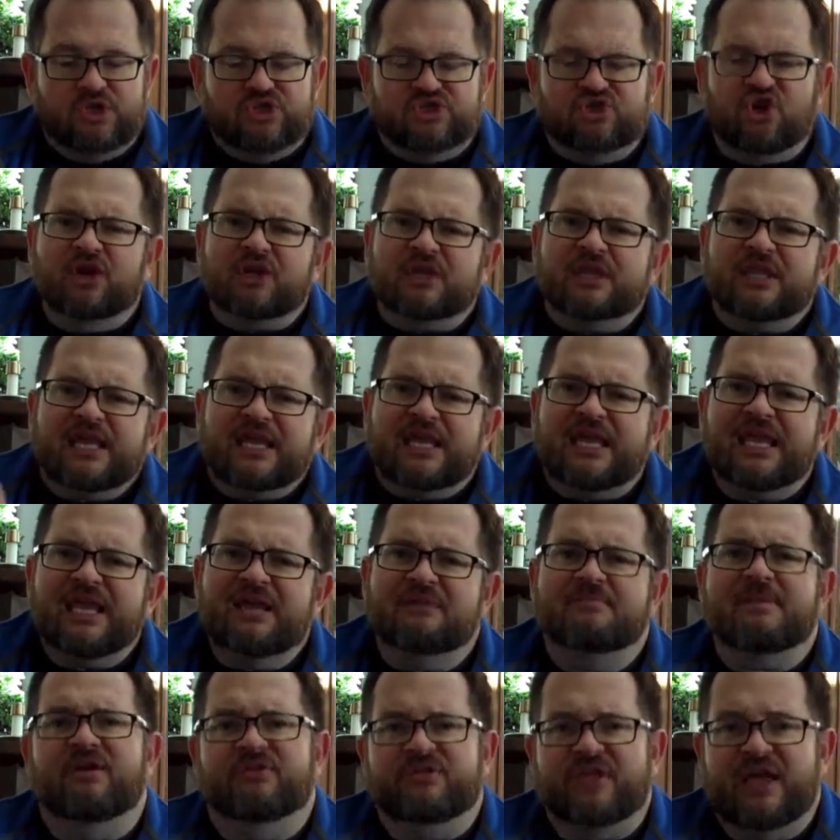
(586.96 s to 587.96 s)
Start
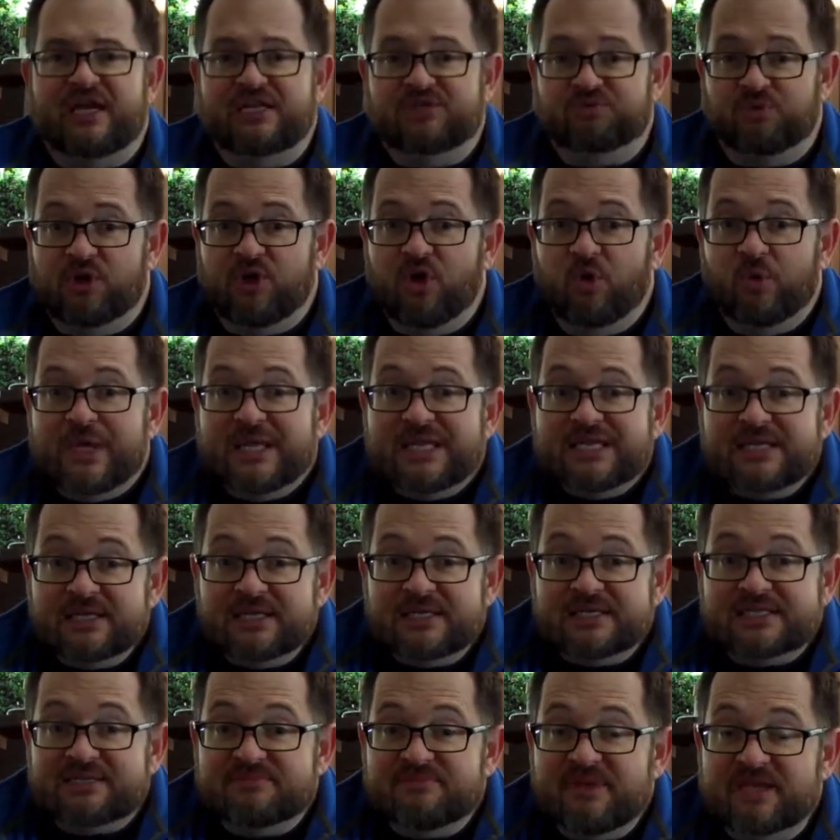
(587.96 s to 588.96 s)
thinking about that as we go into
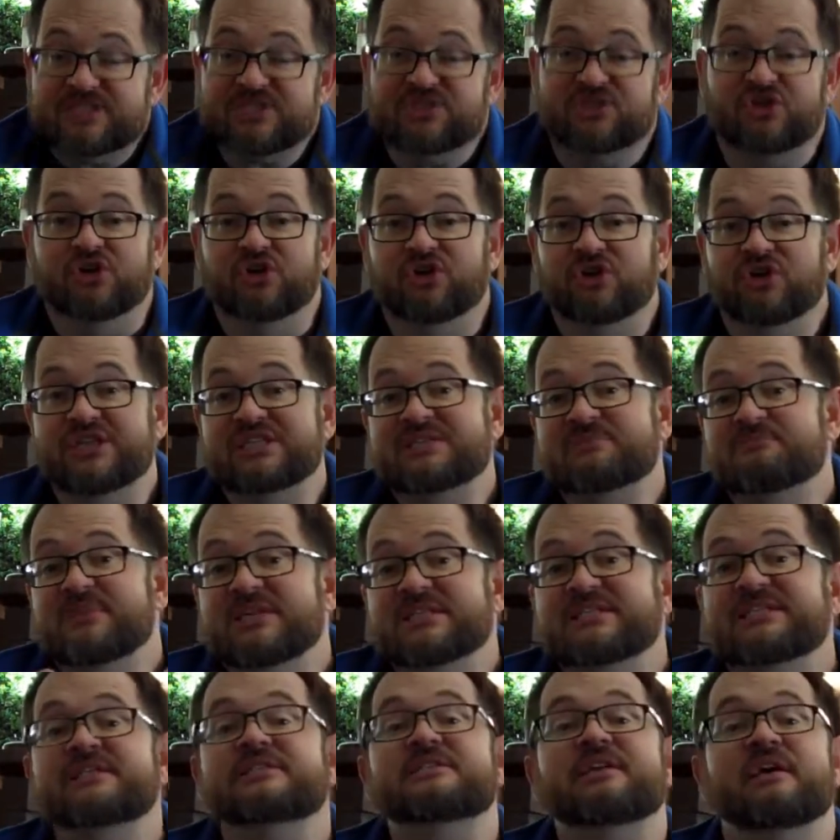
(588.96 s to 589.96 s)
the semester. This
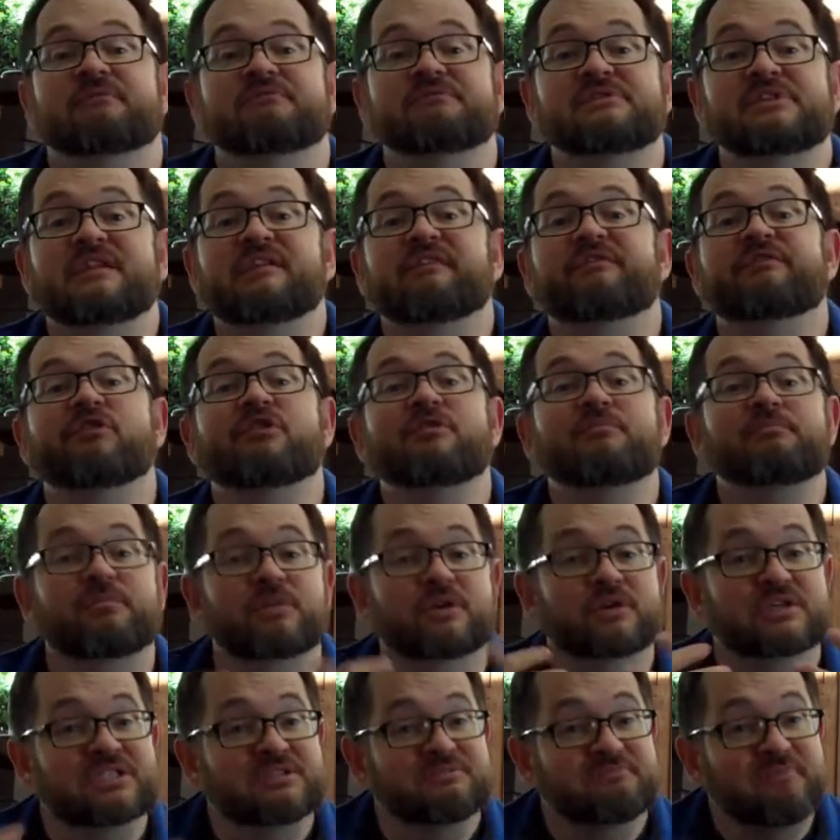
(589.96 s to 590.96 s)
business of different
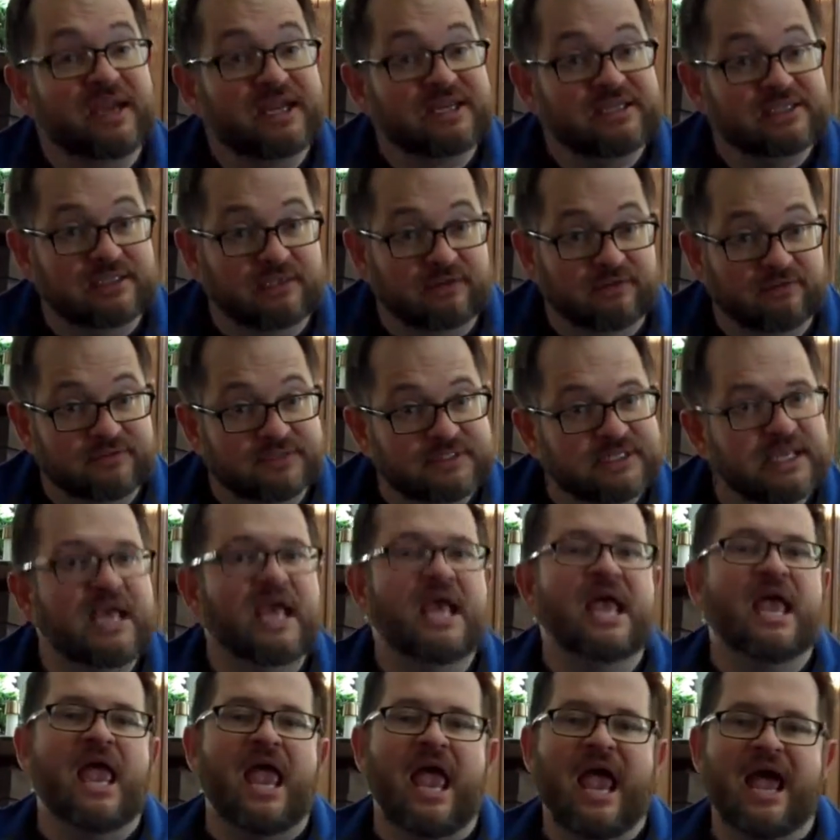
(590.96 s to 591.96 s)
perspectives
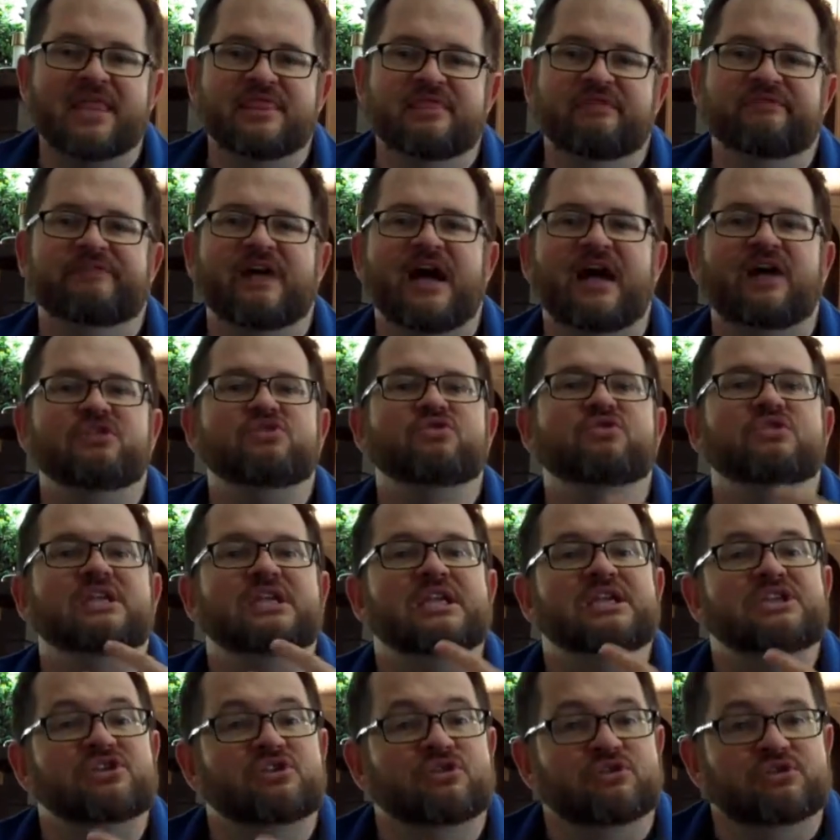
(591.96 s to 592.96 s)
and the value
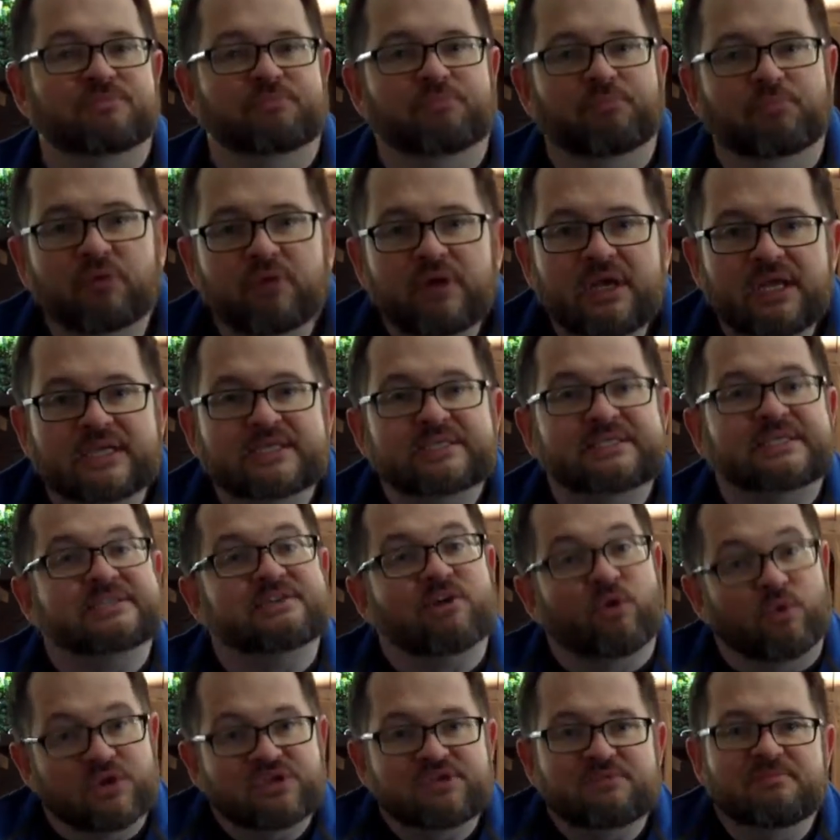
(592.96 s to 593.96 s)
that each of those brings
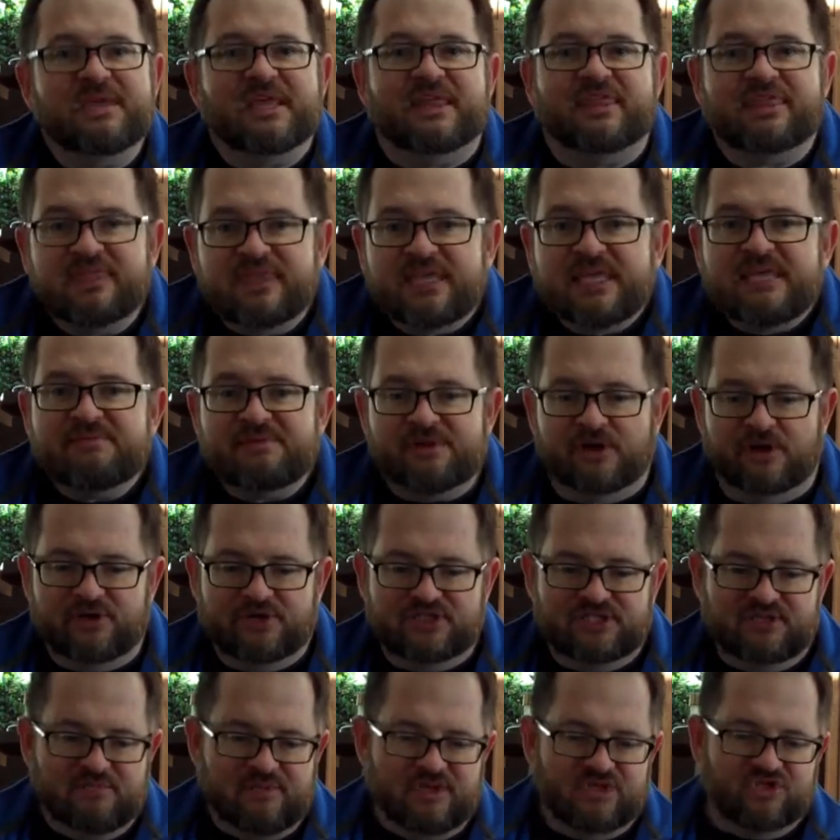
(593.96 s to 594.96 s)
is going to be a theme in our
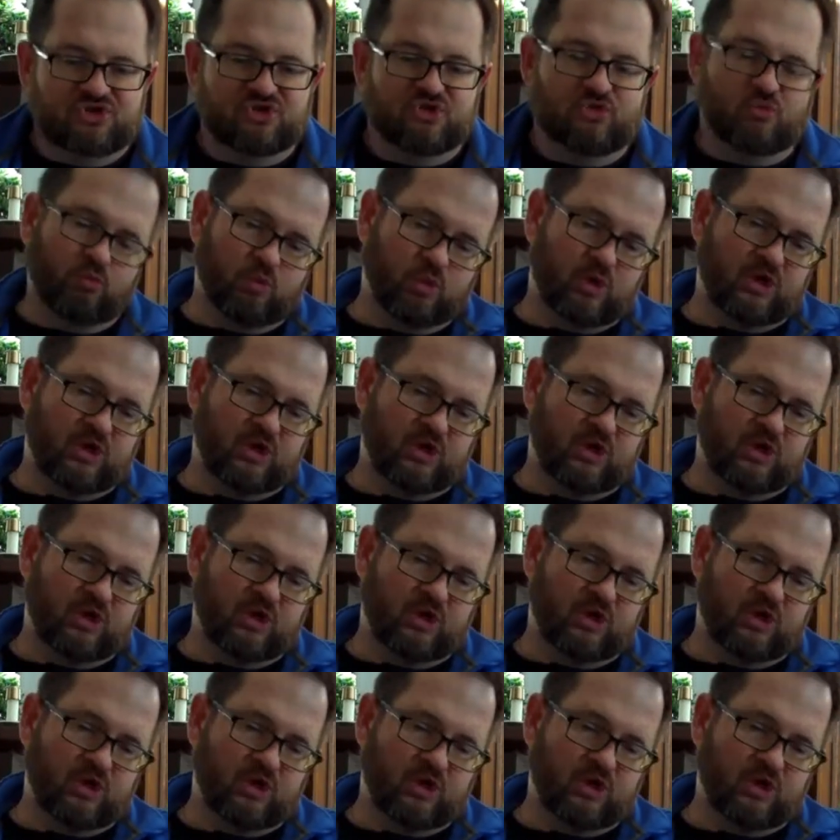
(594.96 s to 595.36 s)
semester.